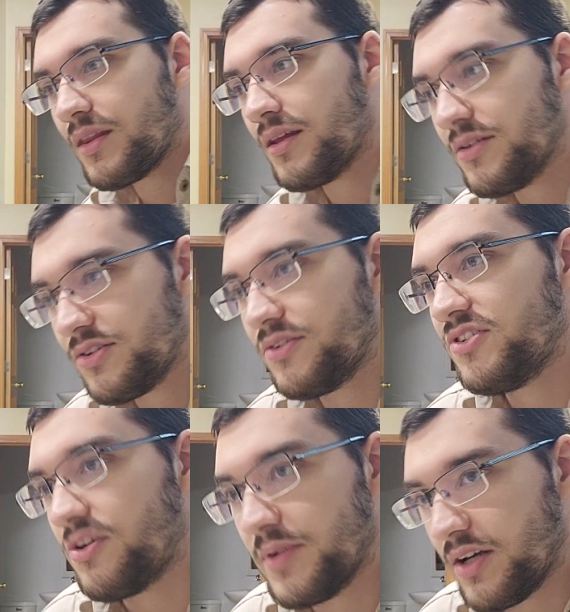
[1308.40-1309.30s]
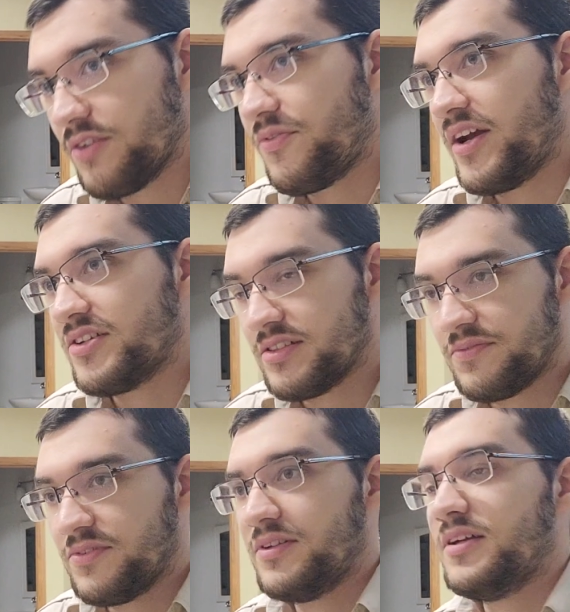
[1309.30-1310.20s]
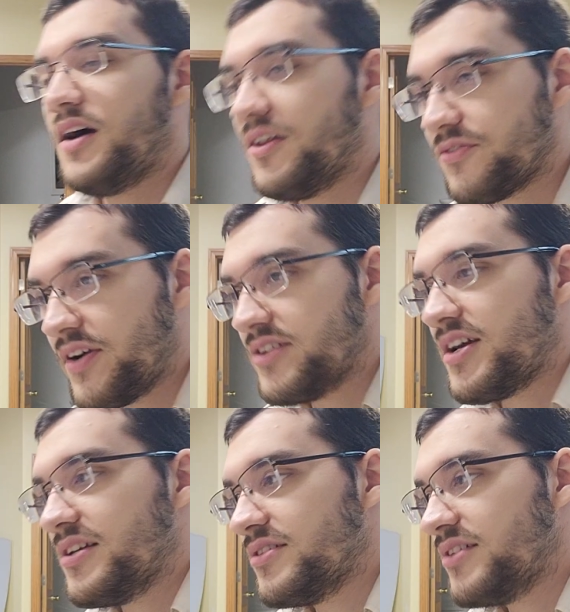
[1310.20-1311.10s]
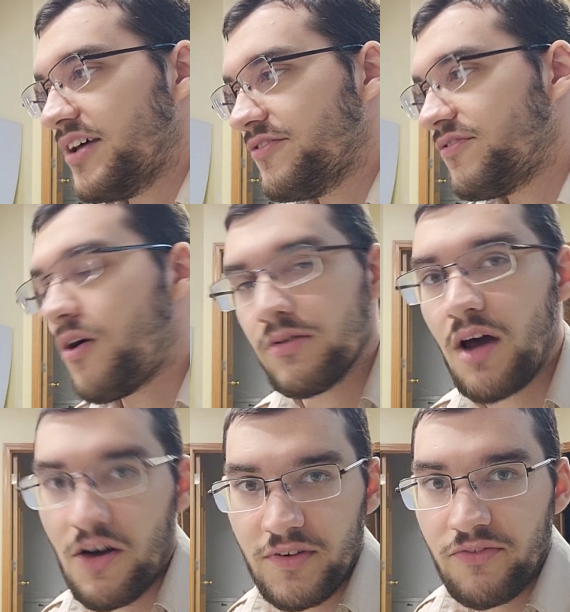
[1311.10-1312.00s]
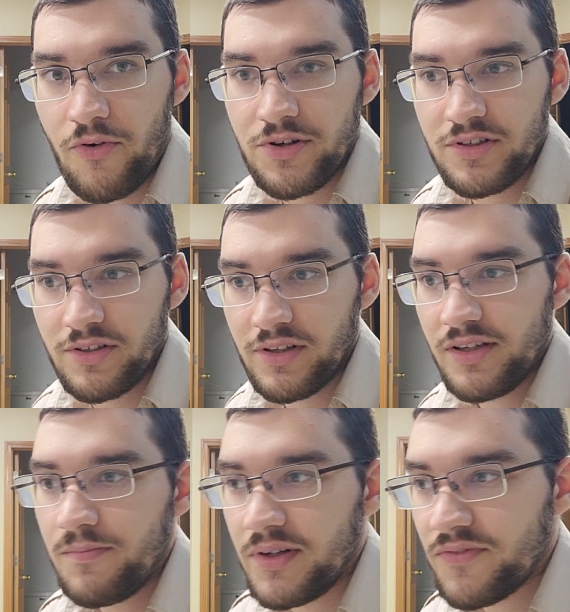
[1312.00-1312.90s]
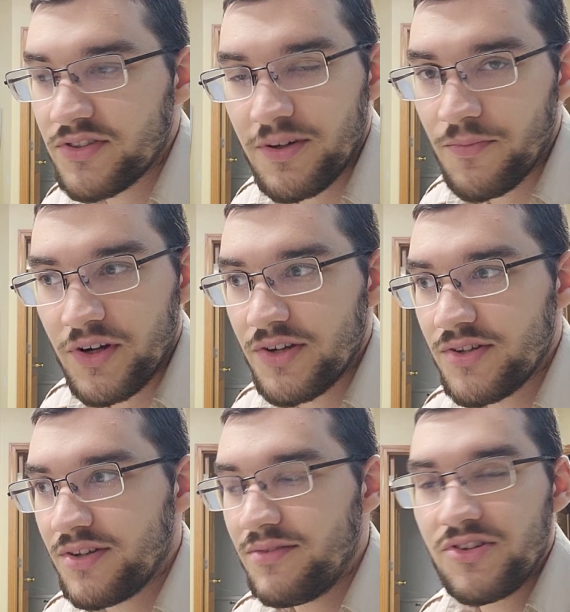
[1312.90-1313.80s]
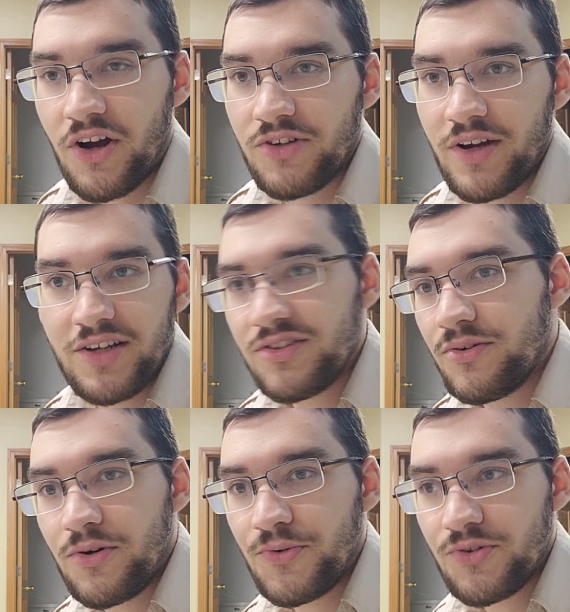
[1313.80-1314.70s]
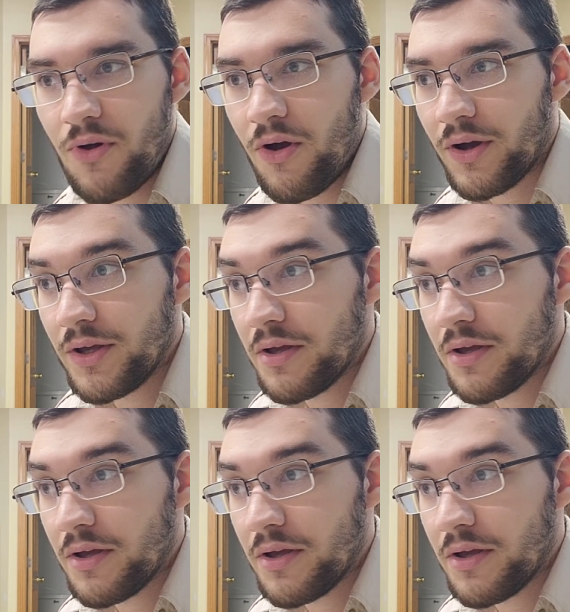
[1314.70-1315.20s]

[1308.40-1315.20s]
So many other franchises have fallen off, unfortunately, but for some reason, Star Trek is still going strong.